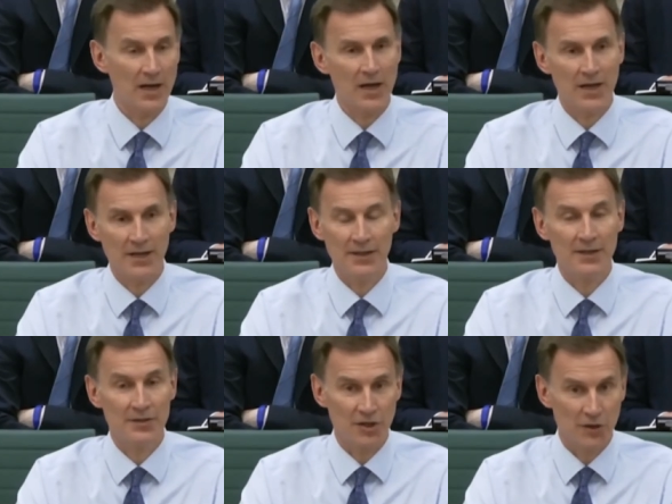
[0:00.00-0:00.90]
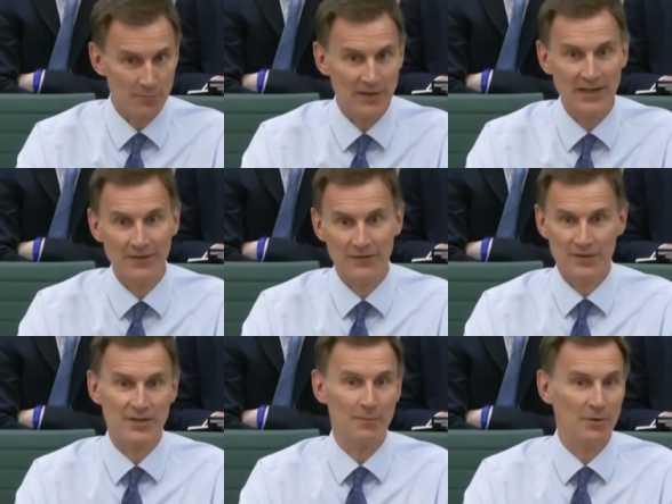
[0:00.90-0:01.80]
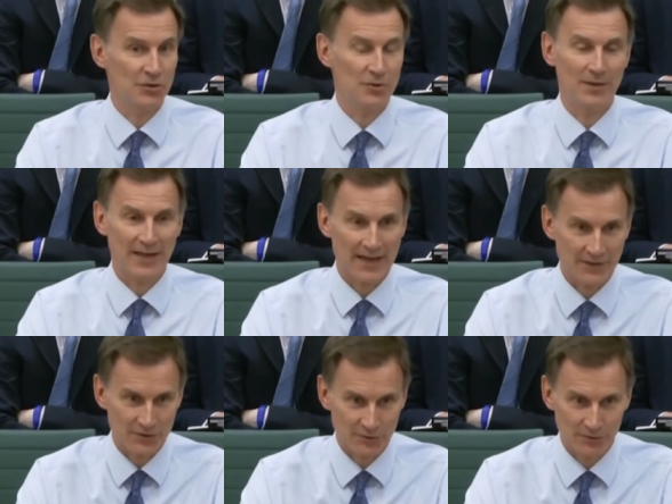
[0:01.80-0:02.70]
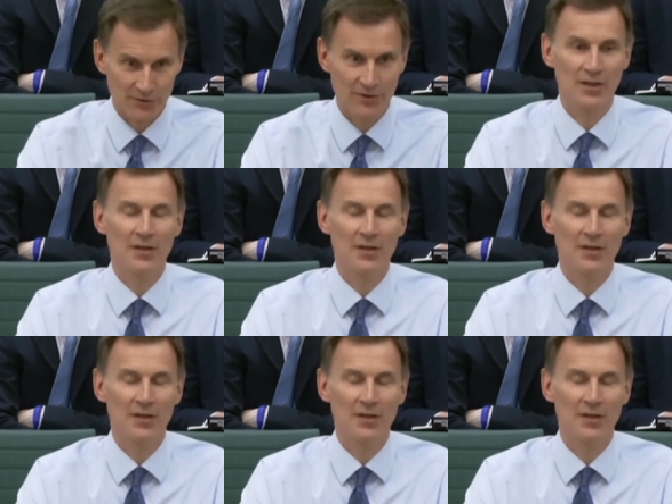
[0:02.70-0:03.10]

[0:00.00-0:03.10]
I don't believe that someone should be cancelled